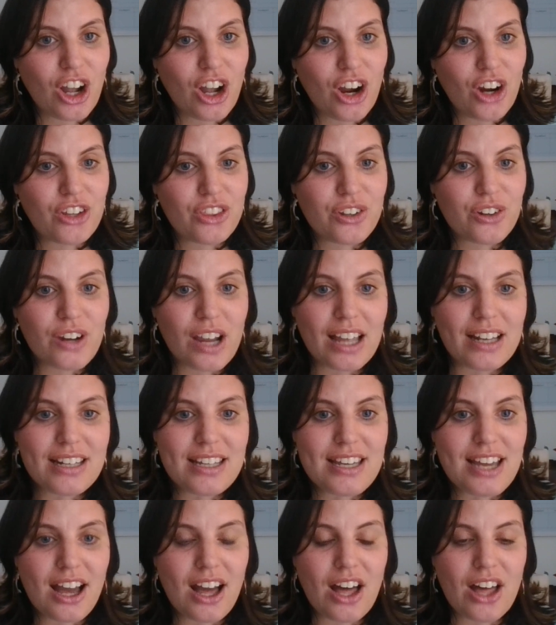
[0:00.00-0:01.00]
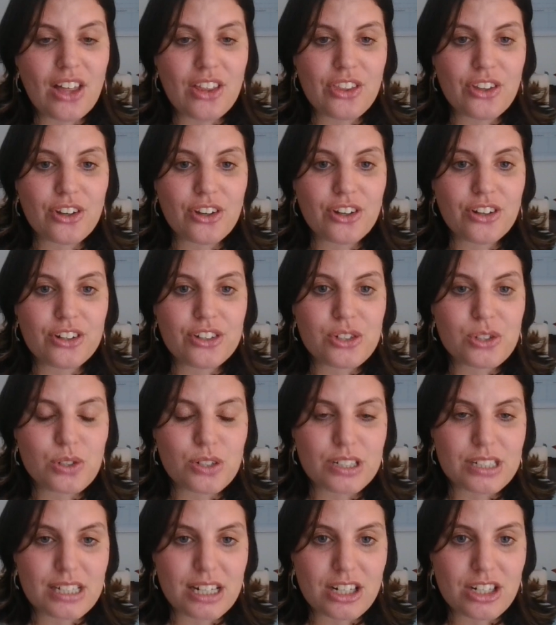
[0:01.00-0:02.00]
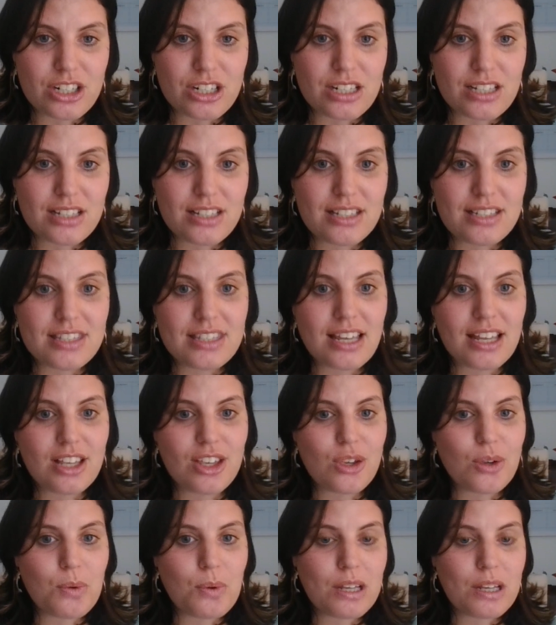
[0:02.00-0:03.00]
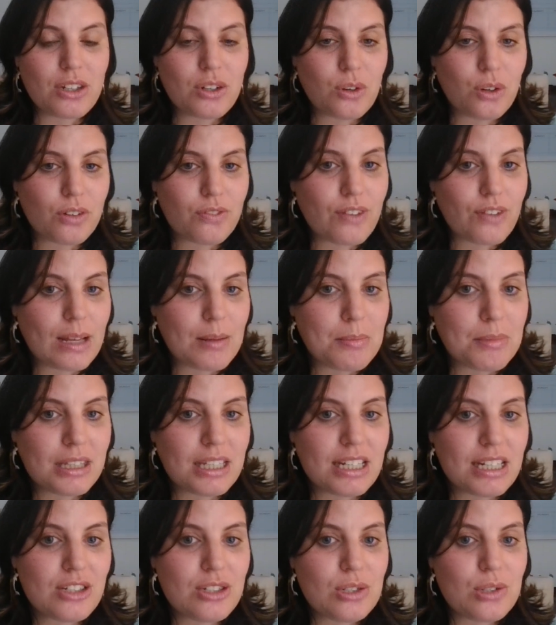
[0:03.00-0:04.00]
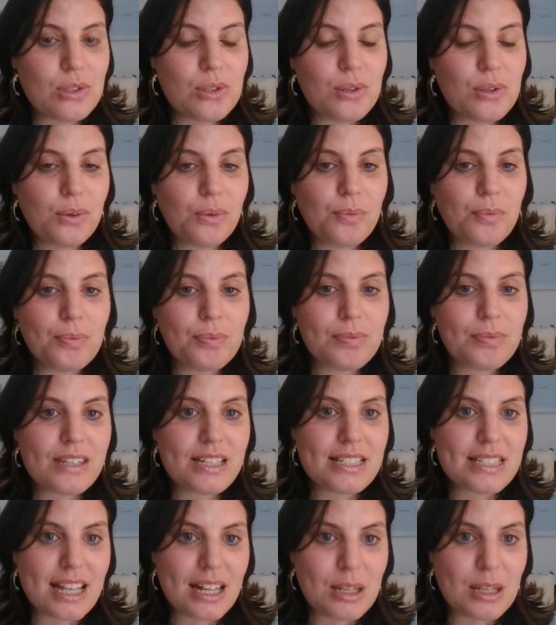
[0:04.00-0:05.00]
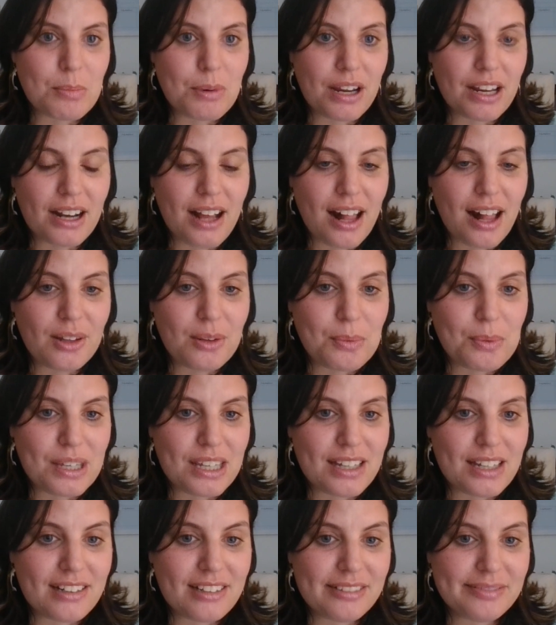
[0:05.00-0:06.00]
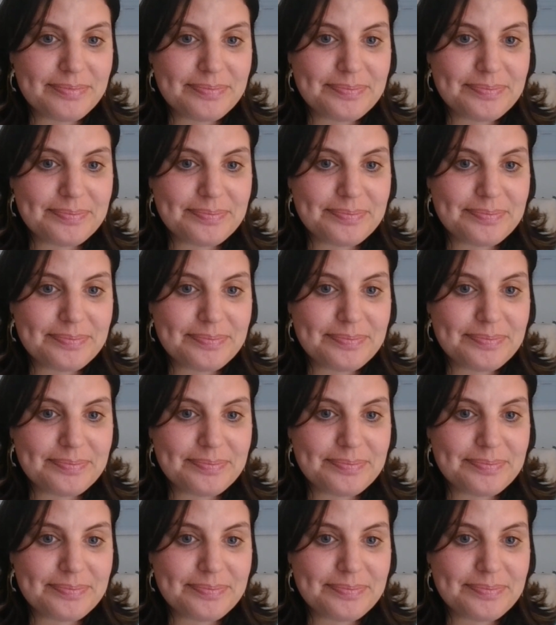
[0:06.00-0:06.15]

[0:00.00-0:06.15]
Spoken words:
Are there any other traditions that you and your family do to celebrate Halloween?